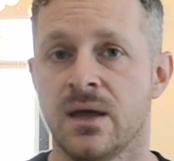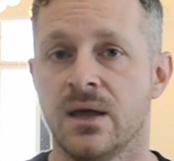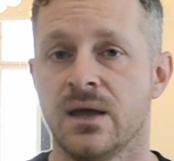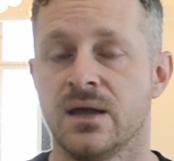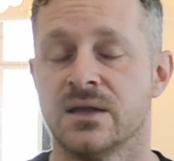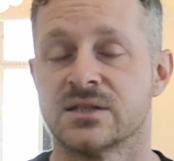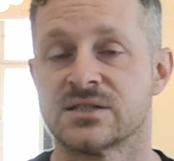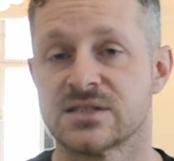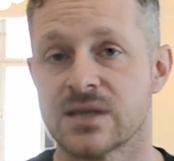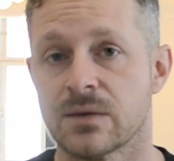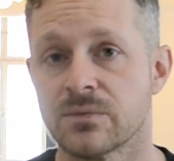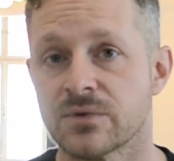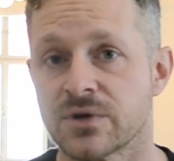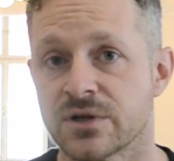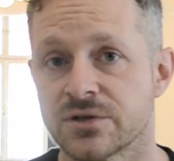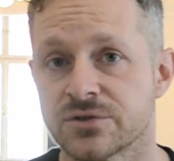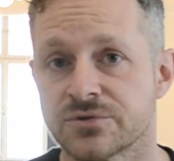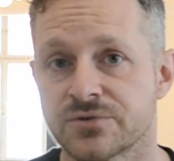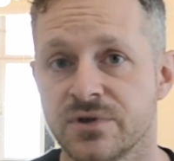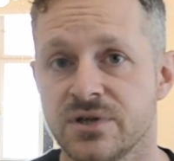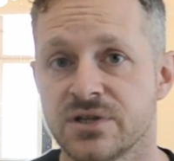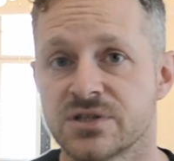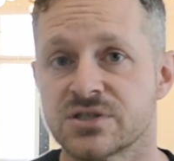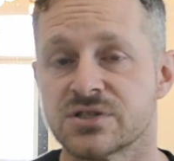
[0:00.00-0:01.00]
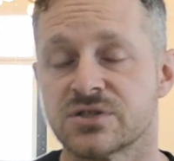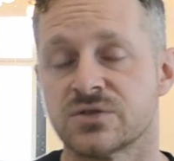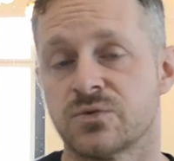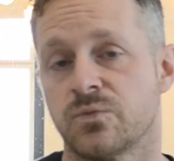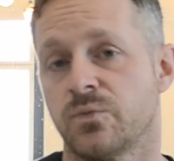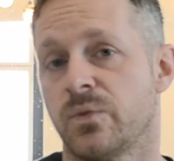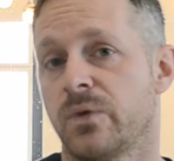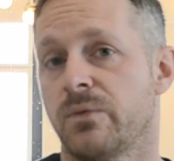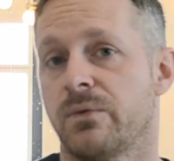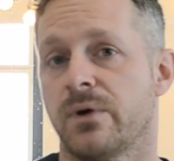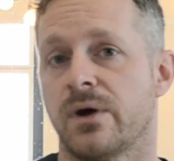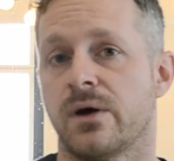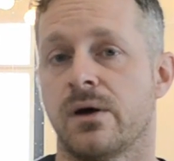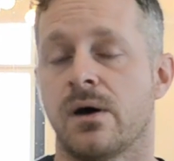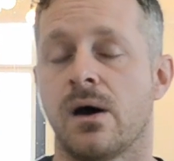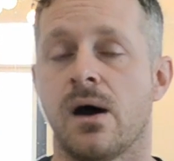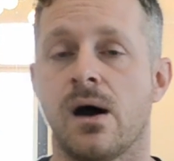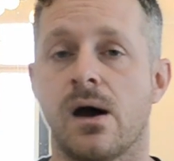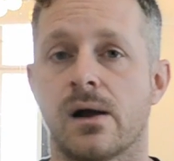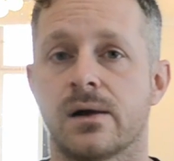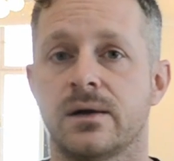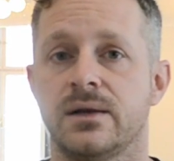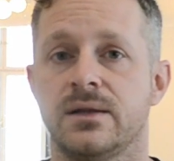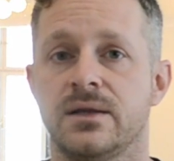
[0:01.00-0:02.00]
In some countries, we were
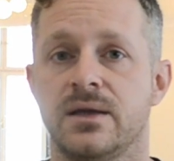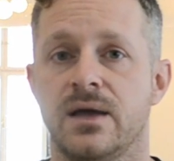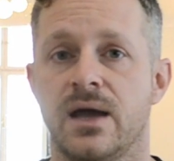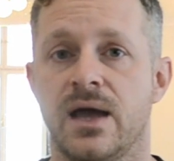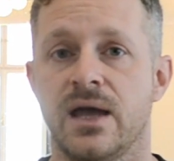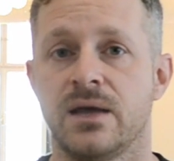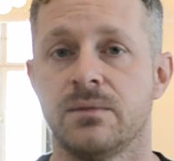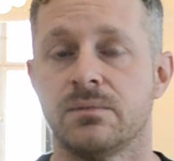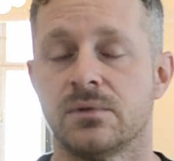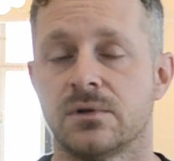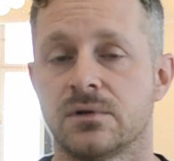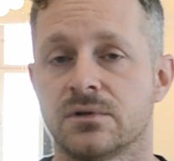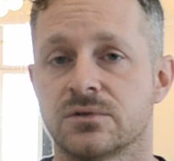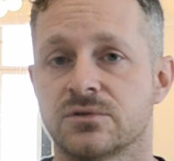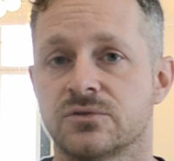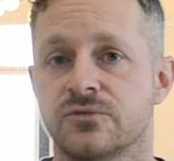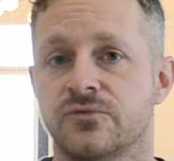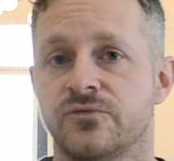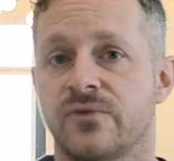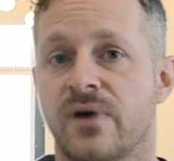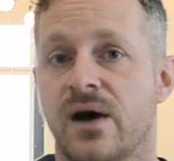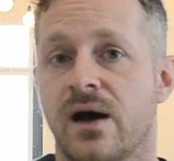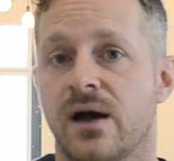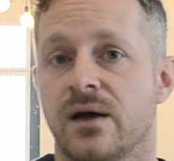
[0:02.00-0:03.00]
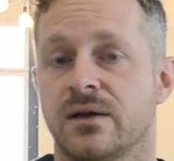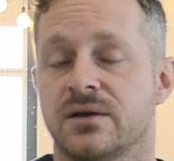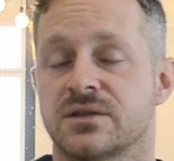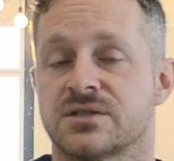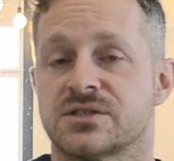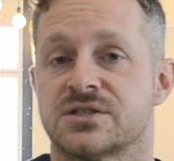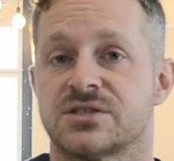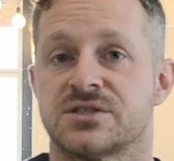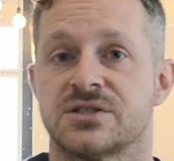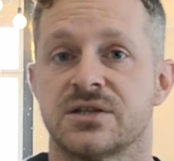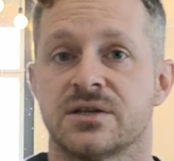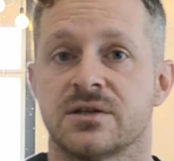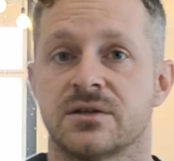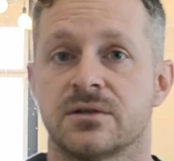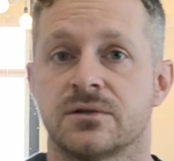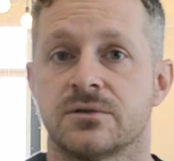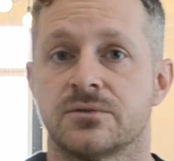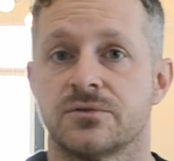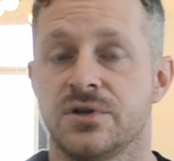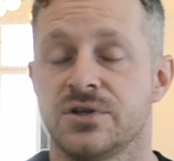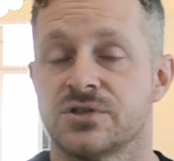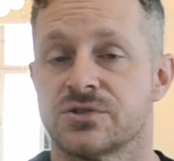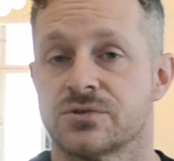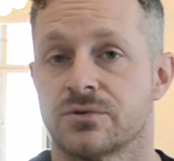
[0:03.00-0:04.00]
hardly able to find a single
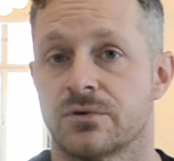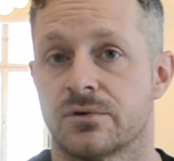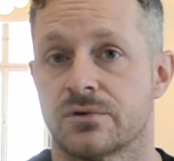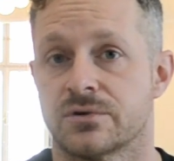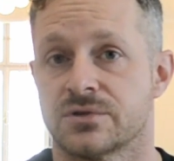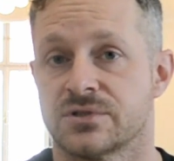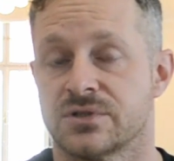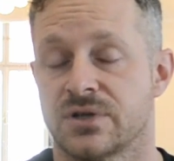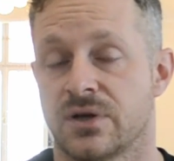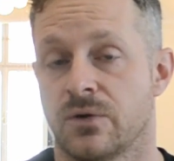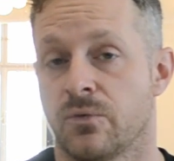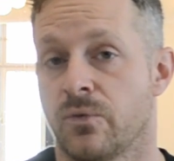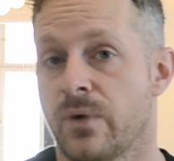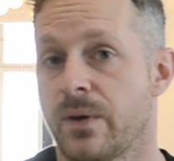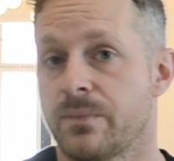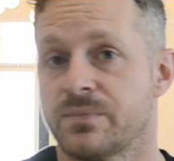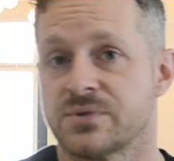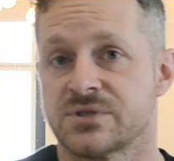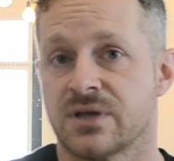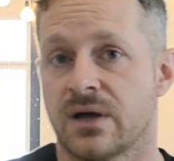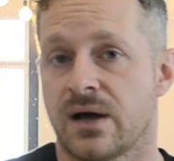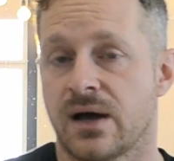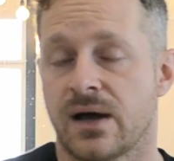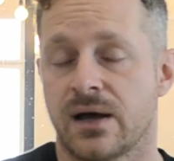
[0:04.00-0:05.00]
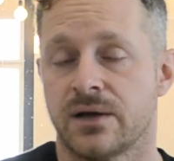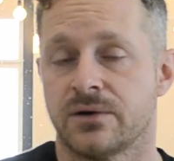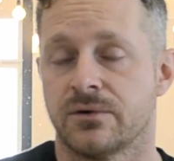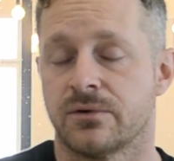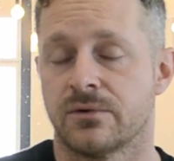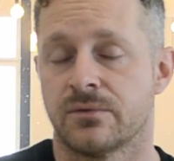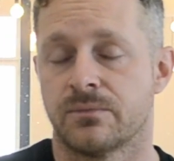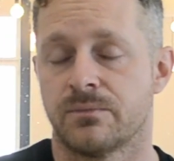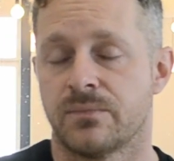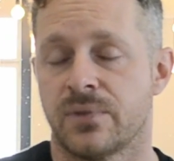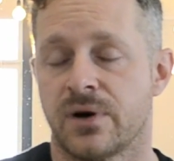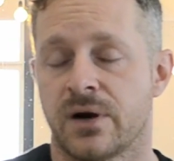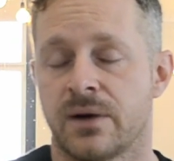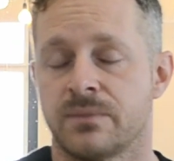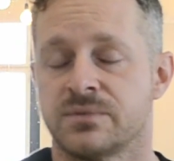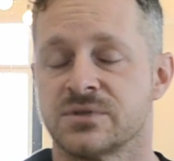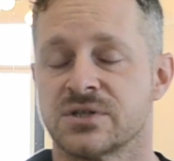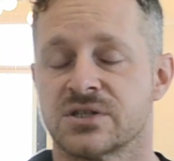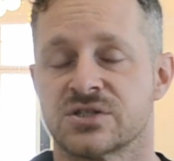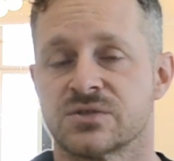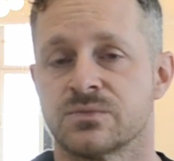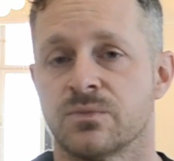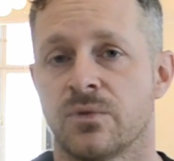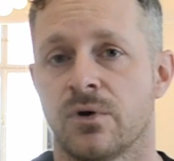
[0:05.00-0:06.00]
resource, a website or perhaps a
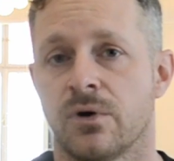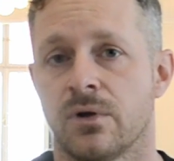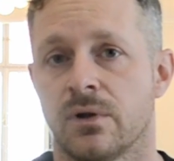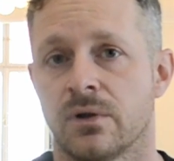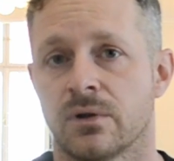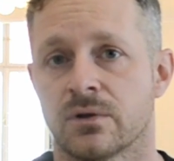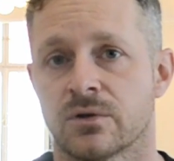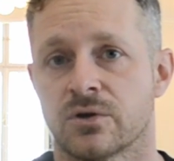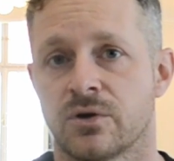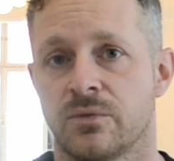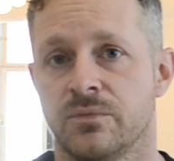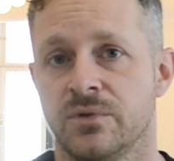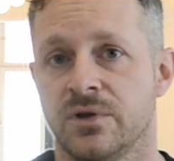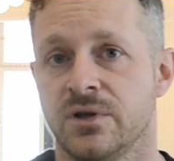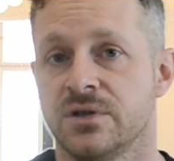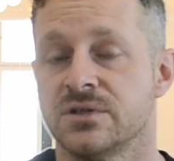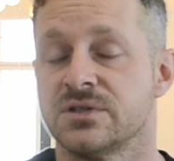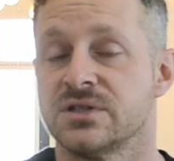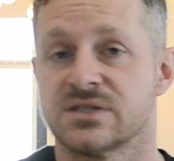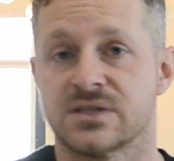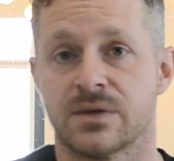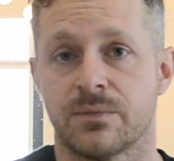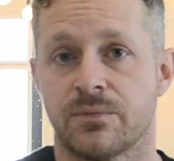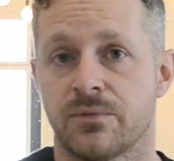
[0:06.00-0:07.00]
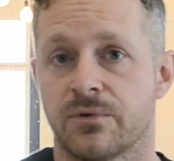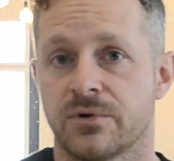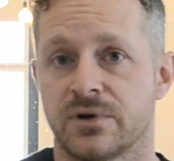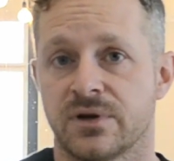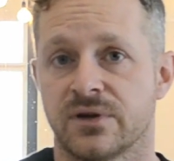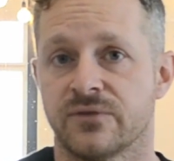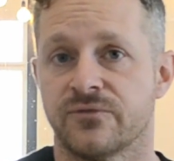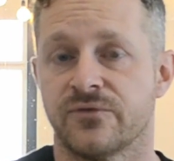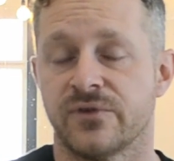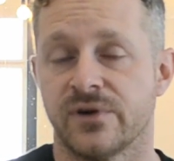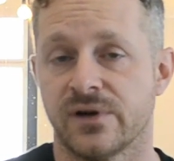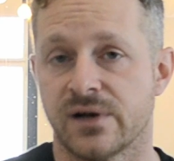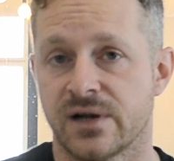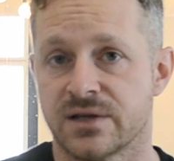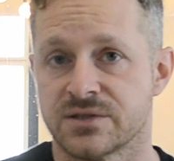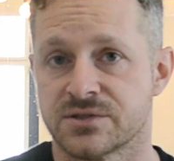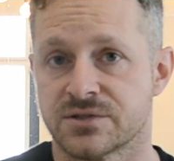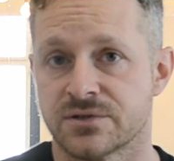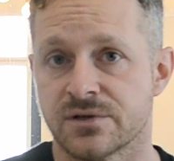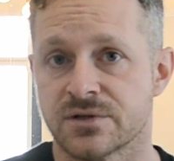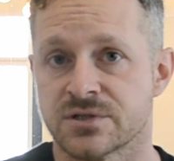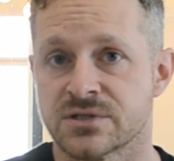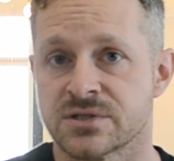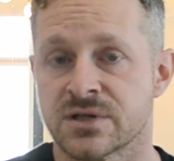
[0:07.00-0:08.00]
small community supporting
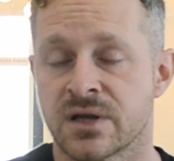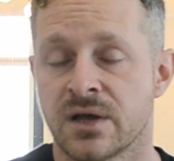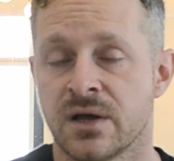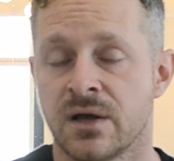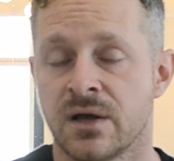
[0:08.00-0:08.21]
freelancers,